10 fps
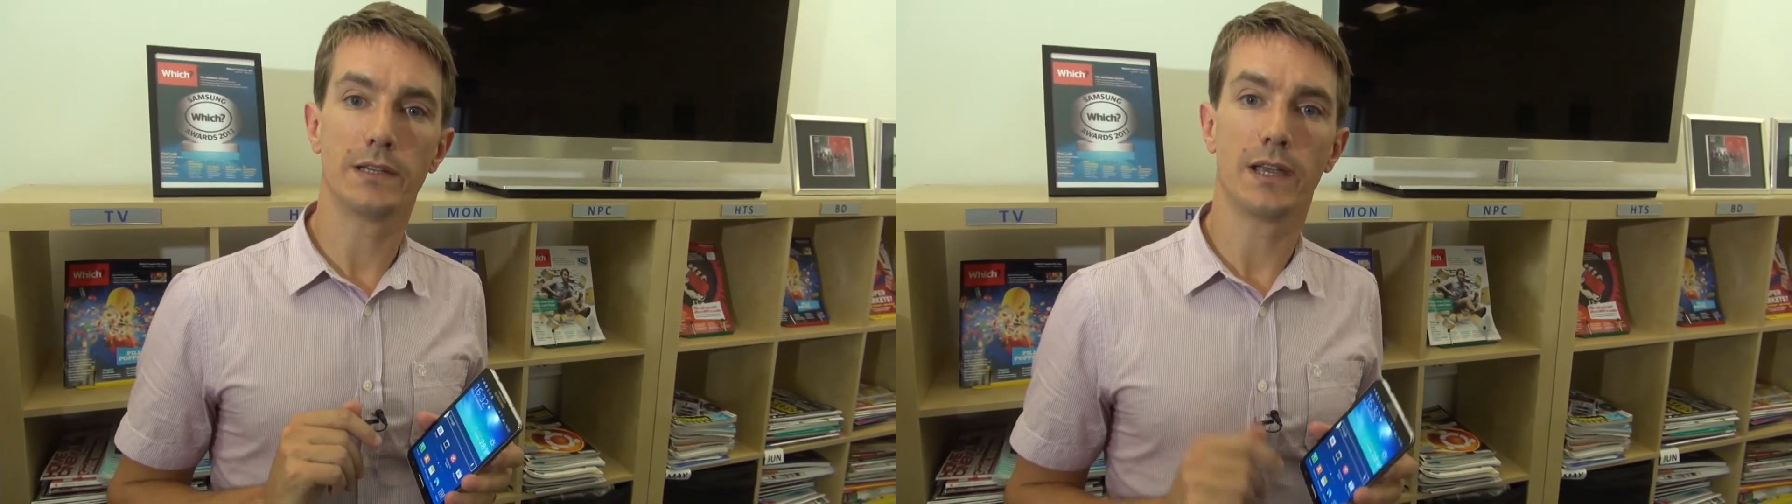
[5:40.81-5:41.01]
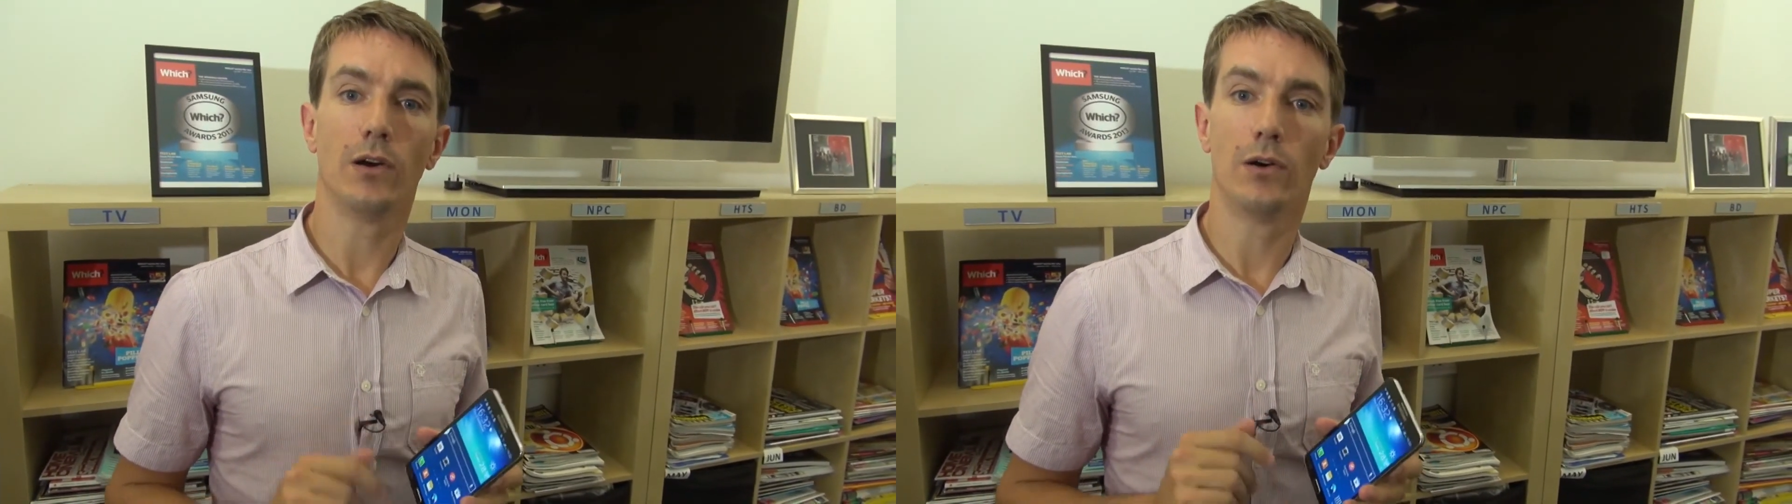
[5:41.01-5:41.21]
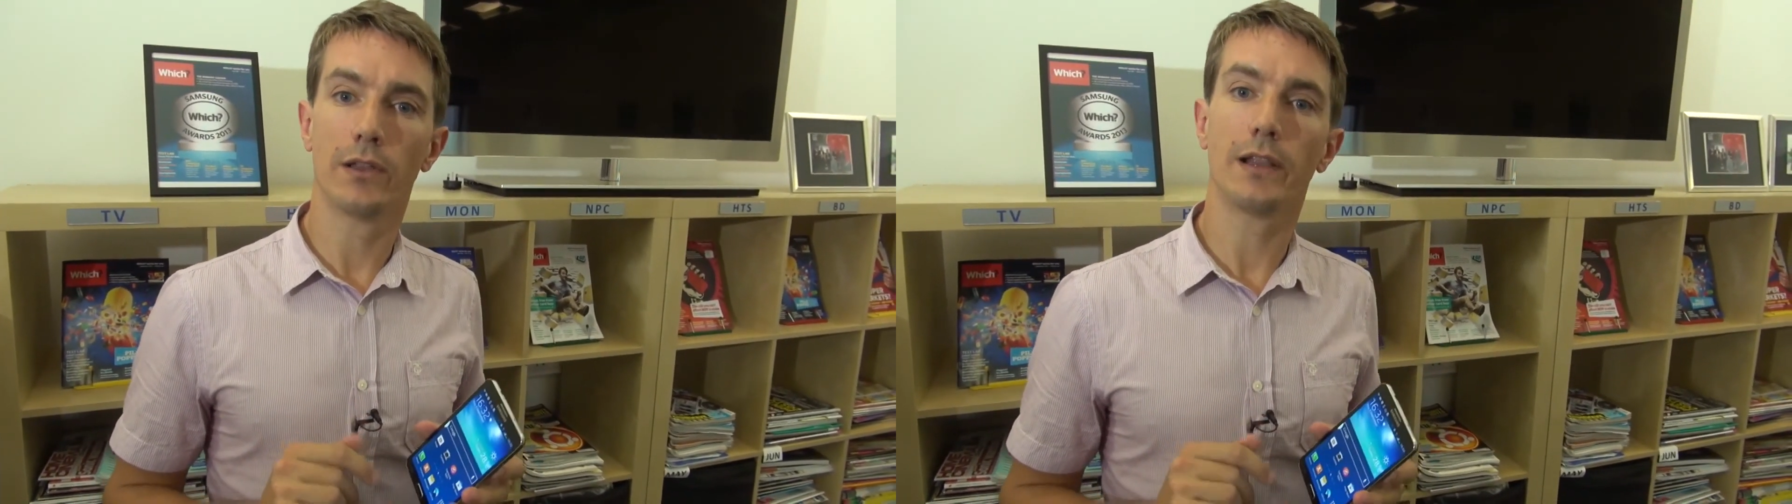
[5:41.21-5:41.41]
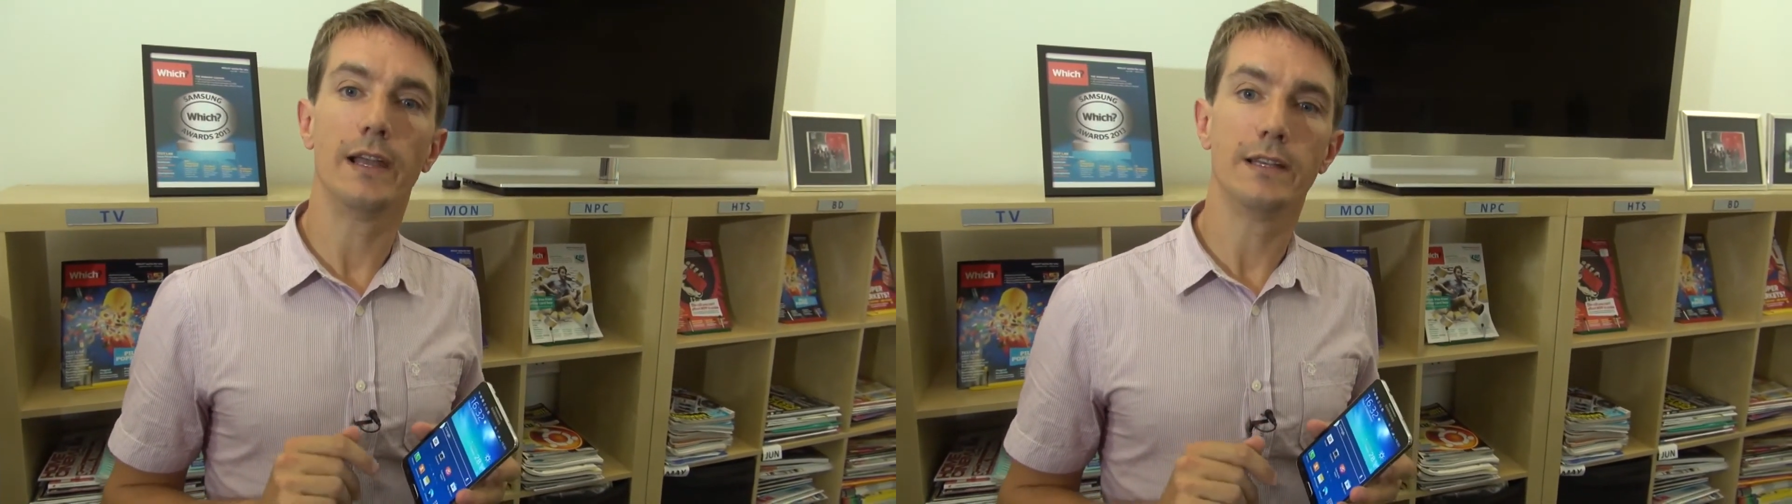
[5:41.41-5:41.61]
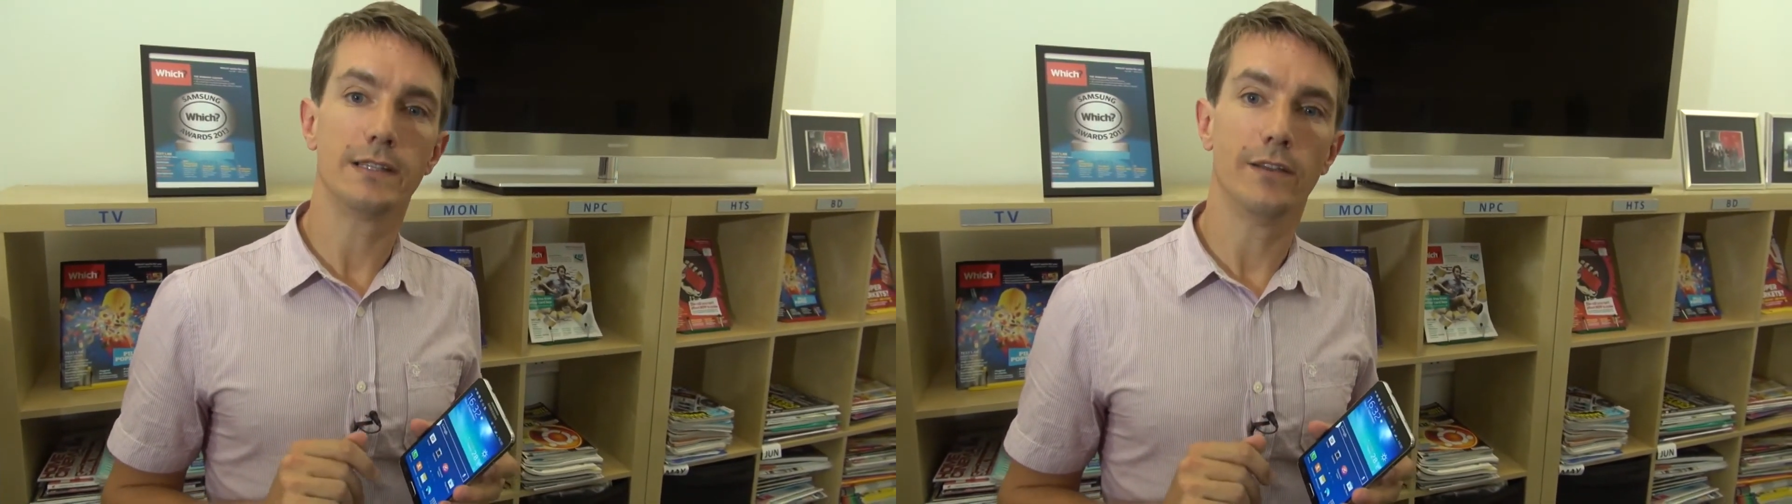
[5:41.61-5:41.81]
to get all the
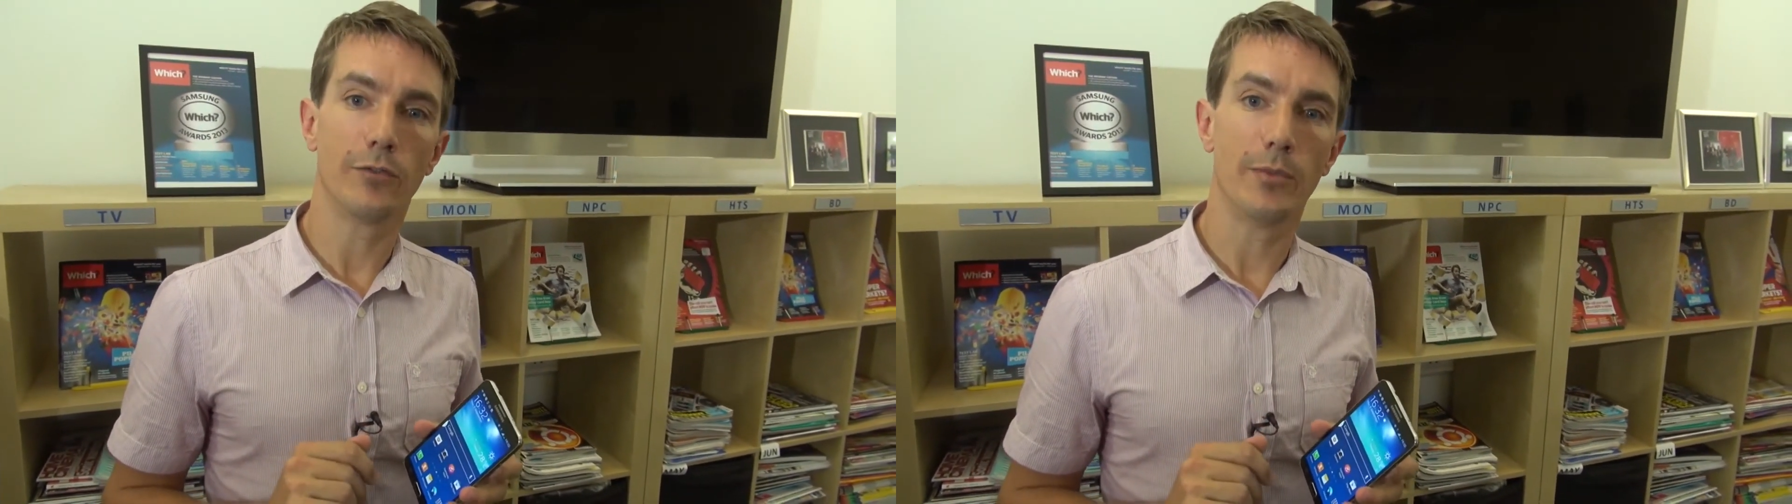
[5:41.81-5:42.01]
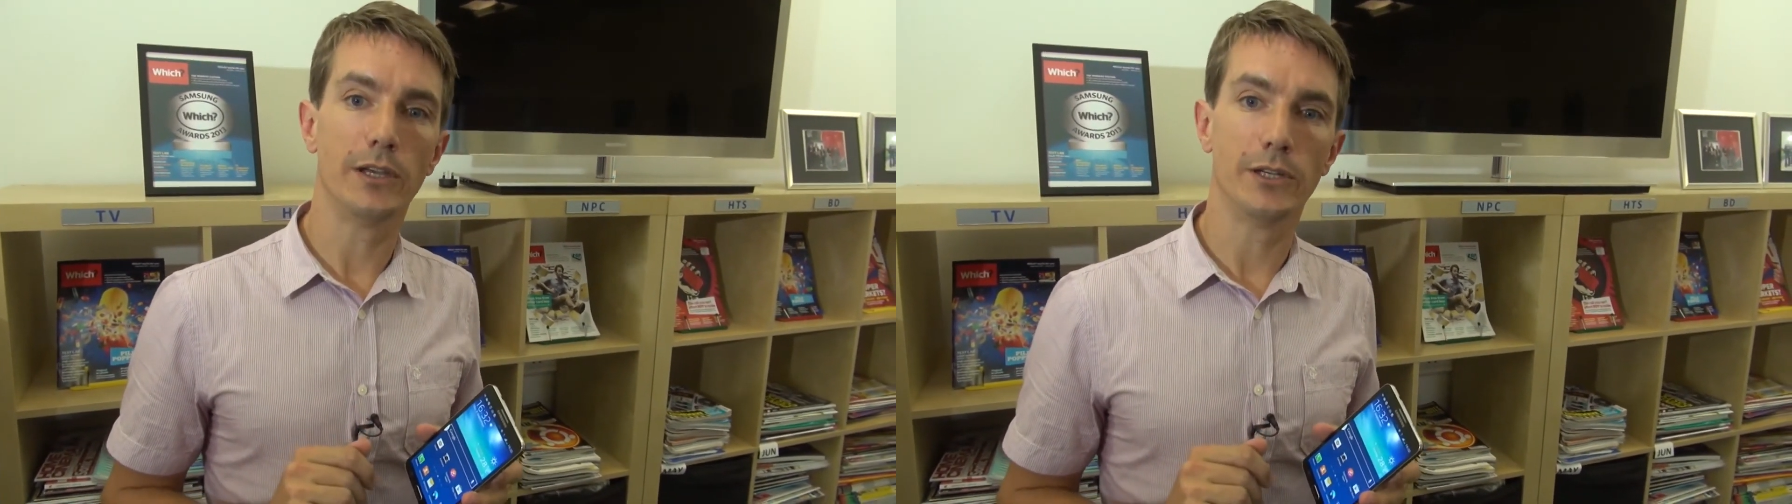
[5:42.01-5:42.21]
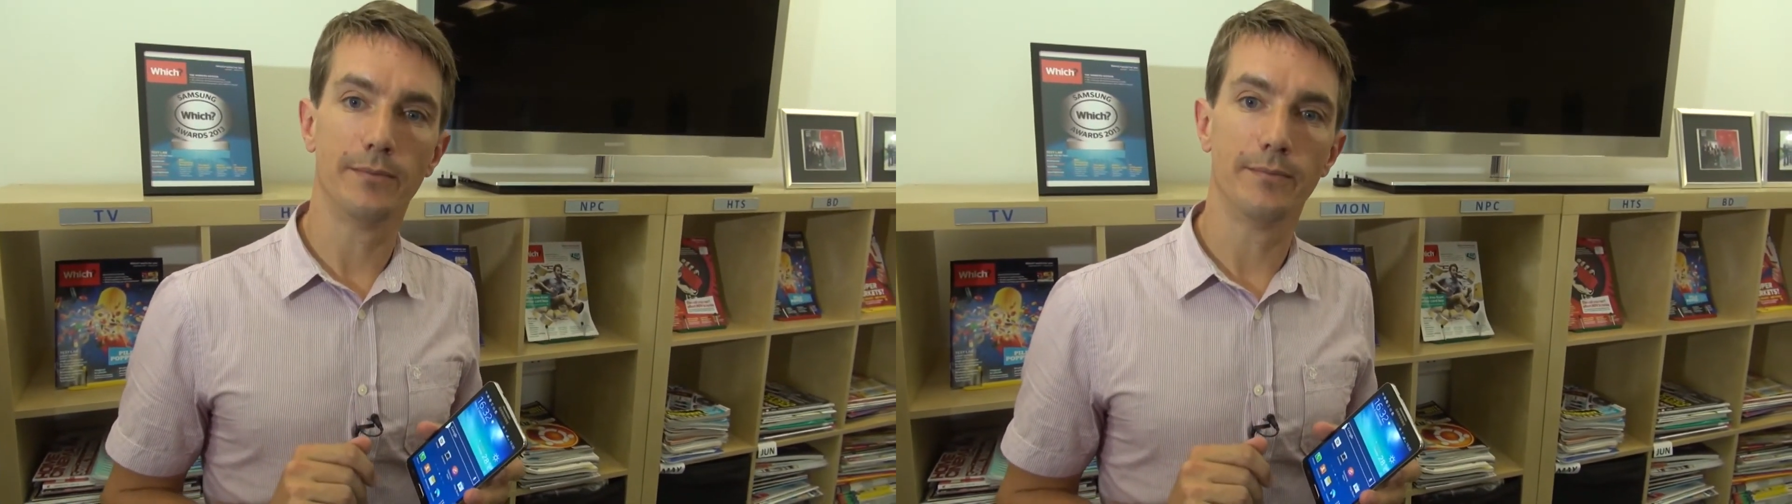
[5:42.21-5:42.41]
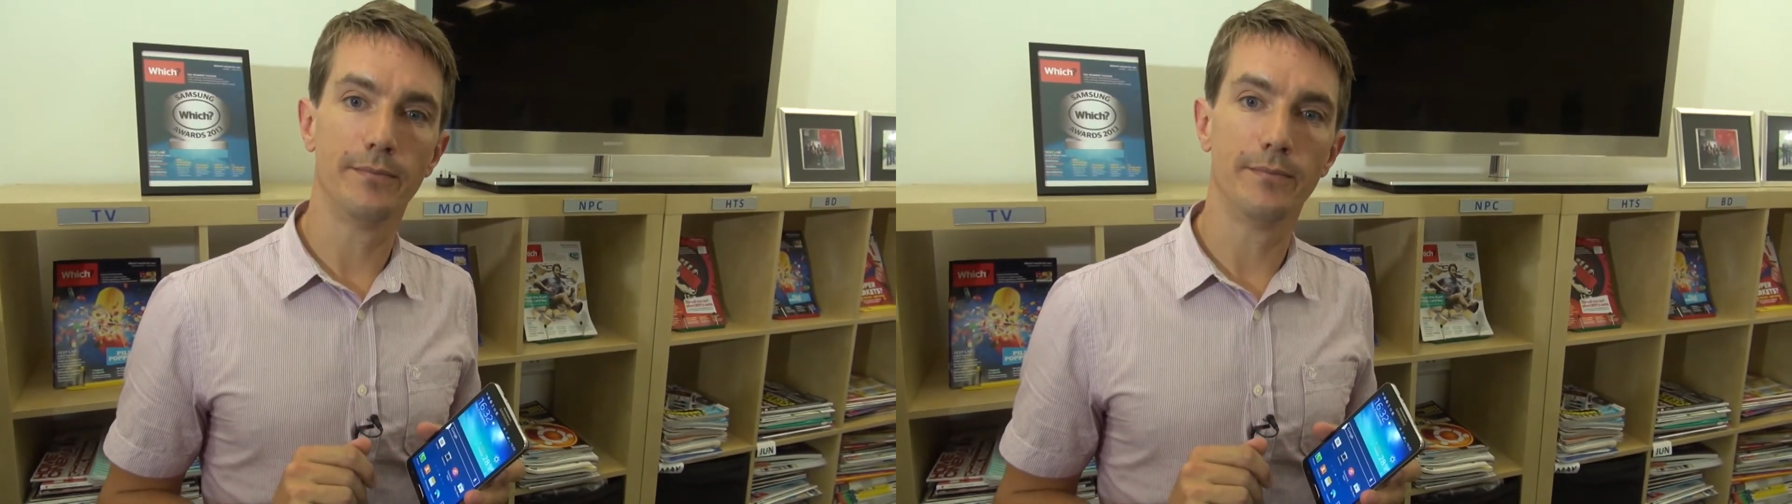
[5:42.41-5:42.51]
latest information.